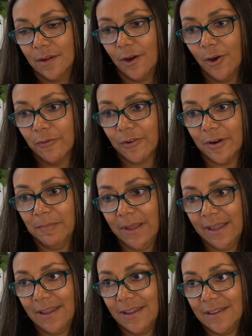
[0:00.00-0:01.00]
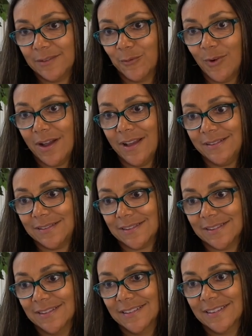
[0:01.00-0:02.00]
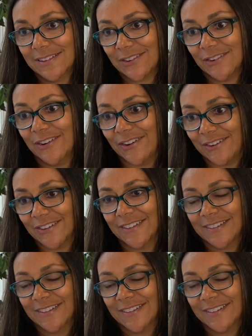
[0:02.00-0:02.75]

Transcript: Over a man? What? Girl.